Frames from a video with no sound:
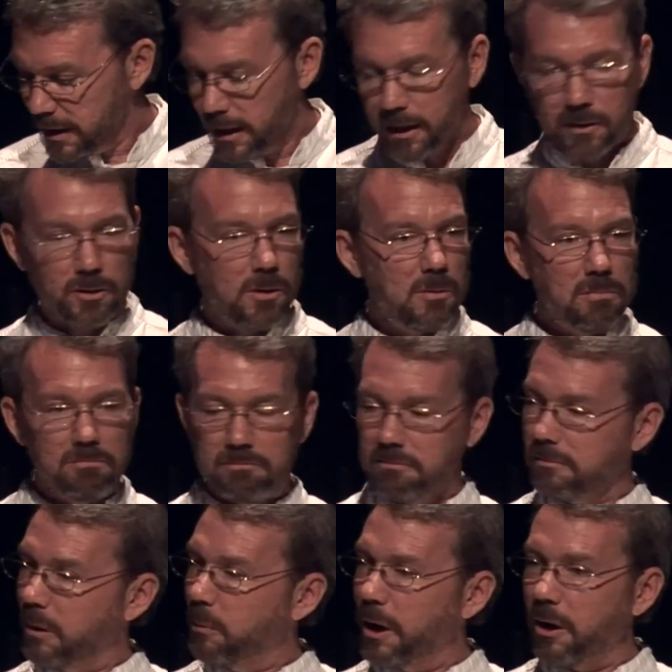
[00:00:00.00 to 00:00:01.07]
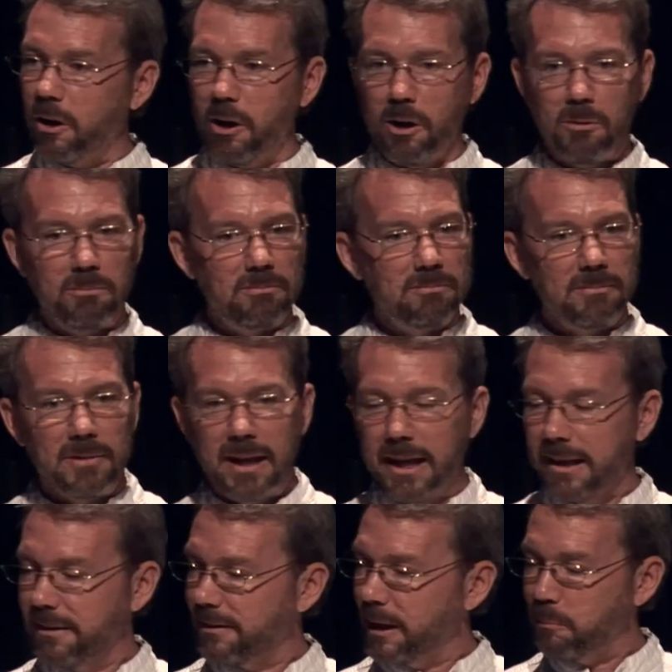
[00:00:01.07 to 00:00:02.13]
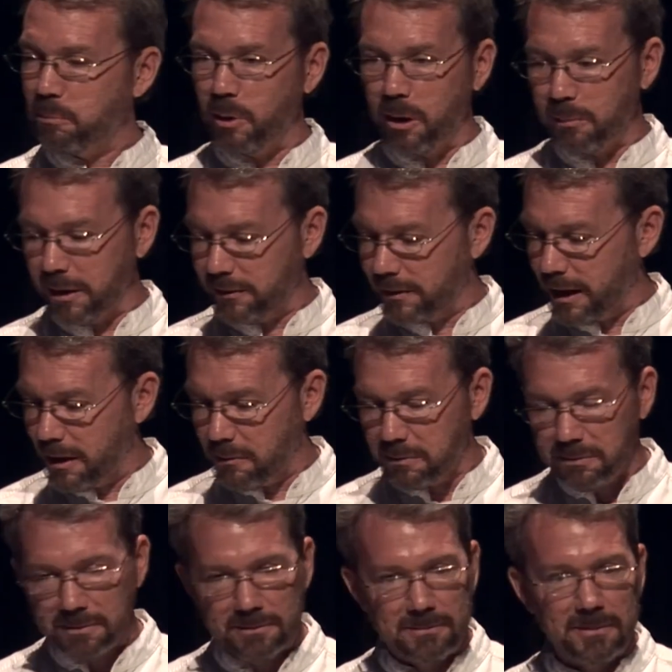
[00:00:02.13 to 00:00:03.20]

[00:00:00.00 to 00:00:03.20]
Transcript: So I went home, slept well myself,